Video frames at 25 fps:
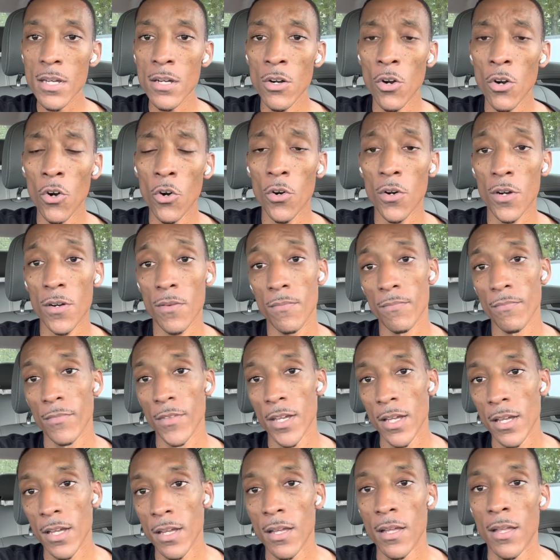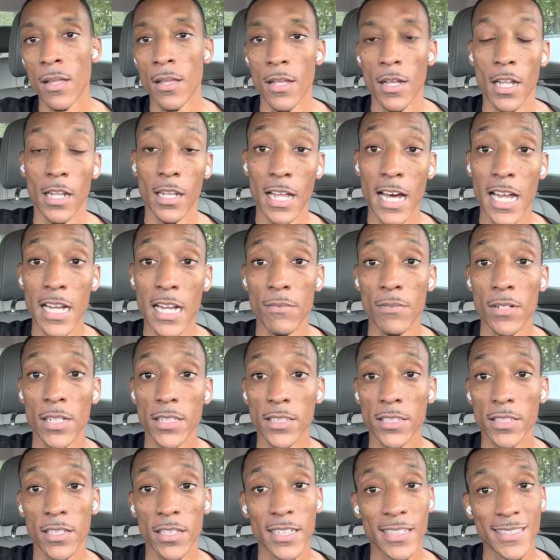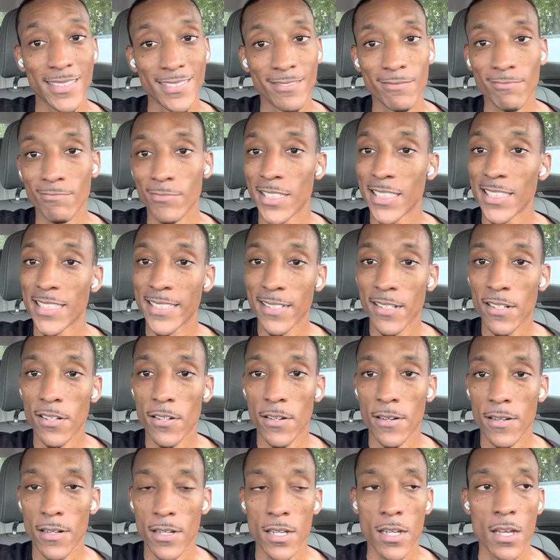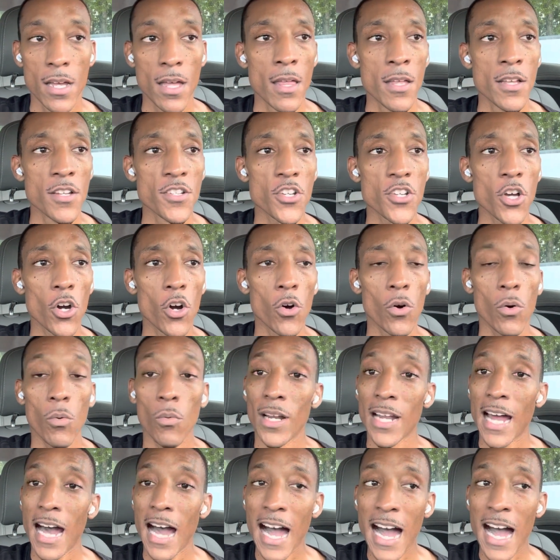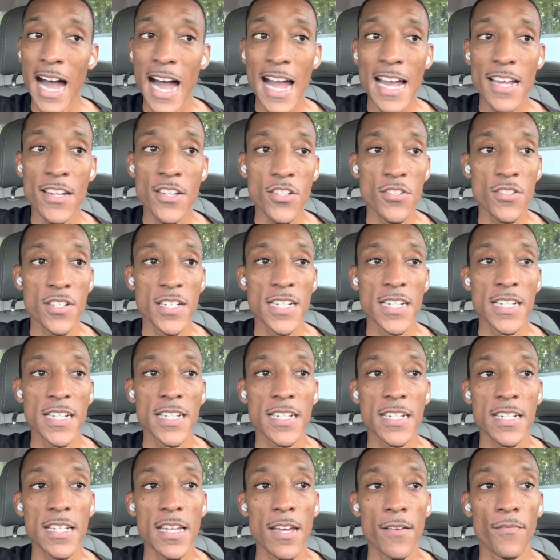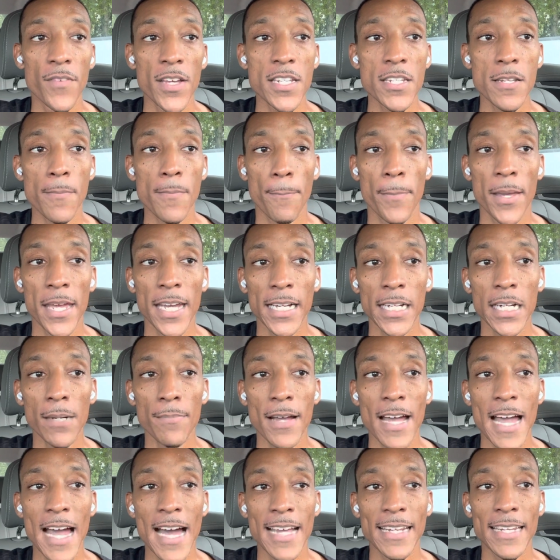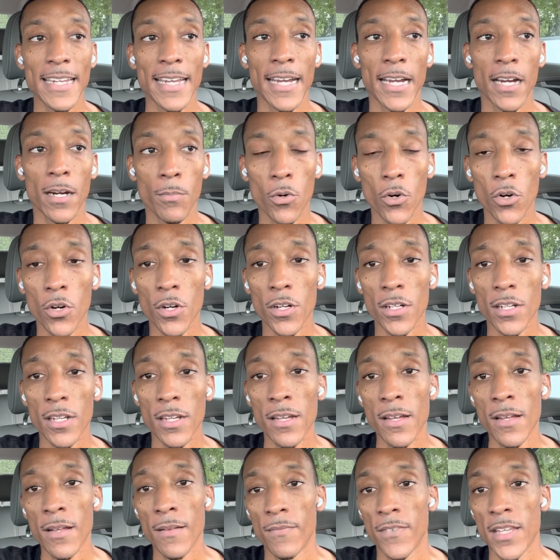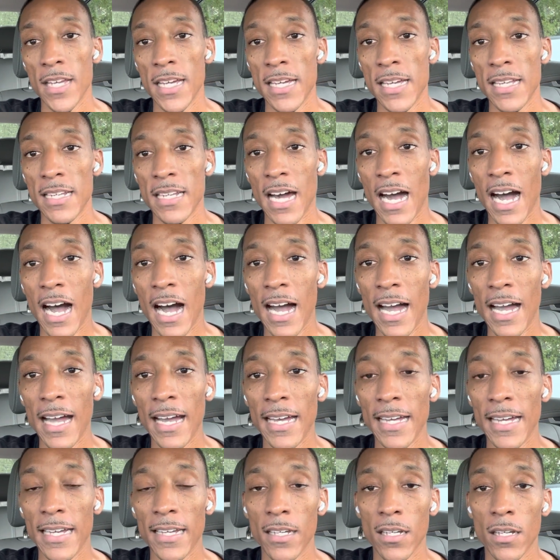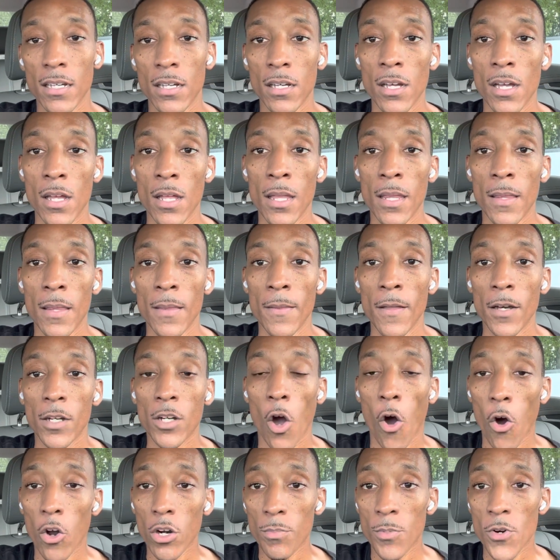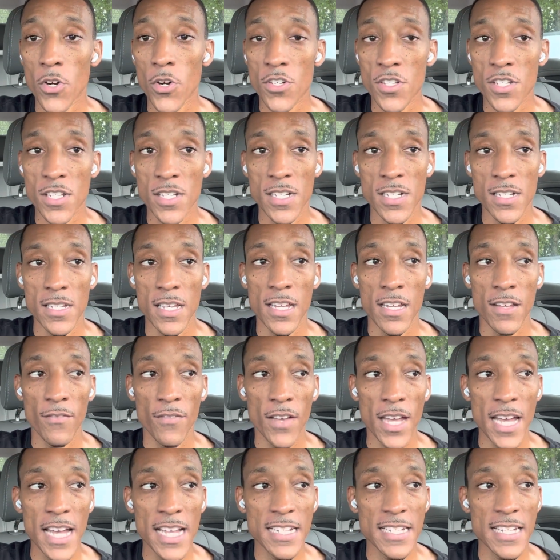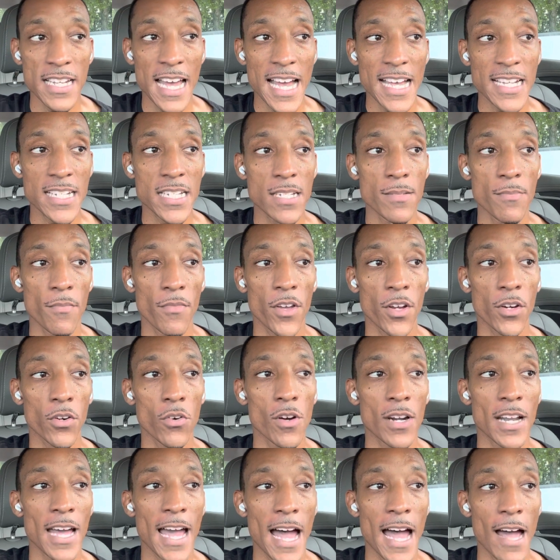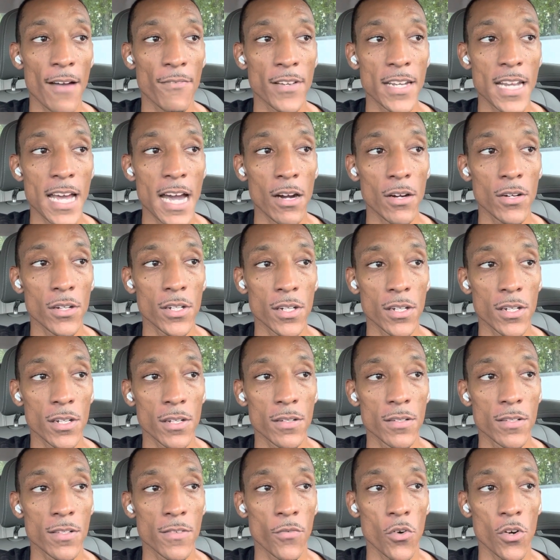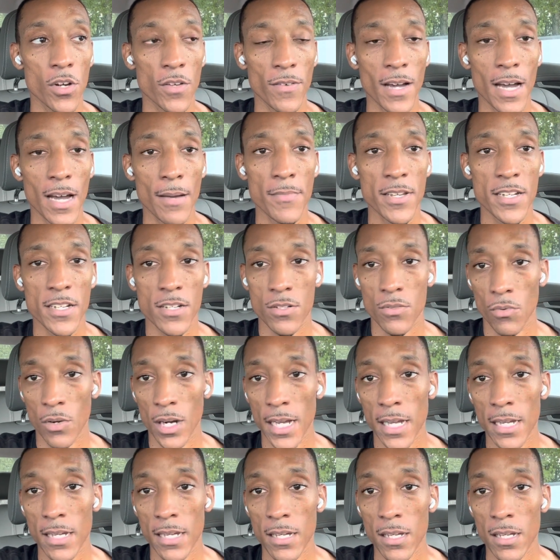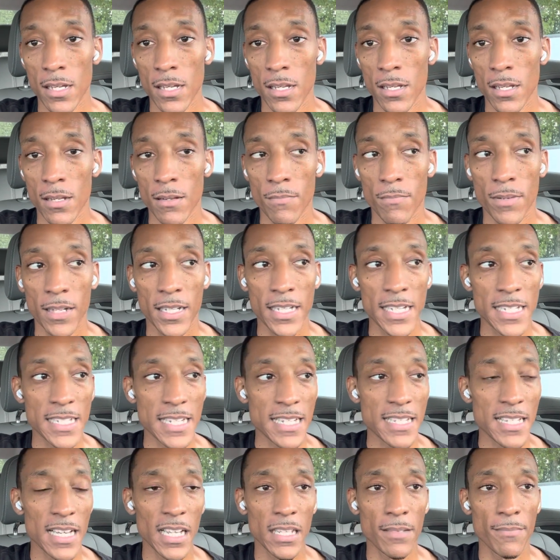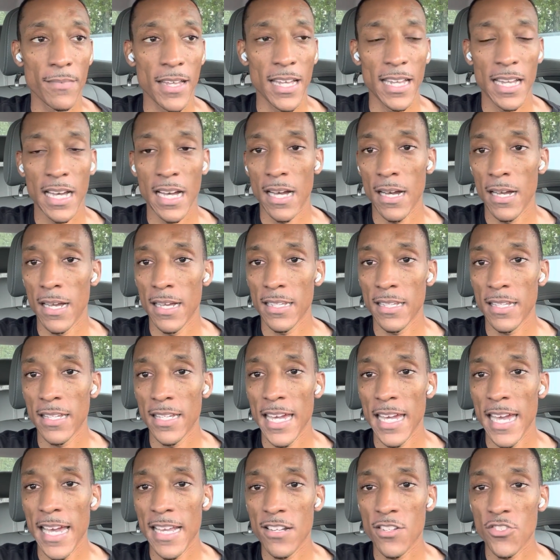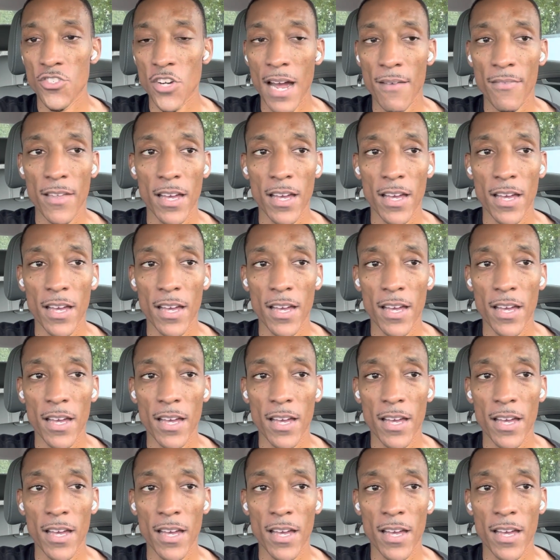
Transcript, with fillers: Or a lot of us are gonna consider it. So what I do is, if it's a pickup at the airport, then I call the person in advance and ask them if they're going a half an hour, 45 minutes away. Because I tell them that I can't drive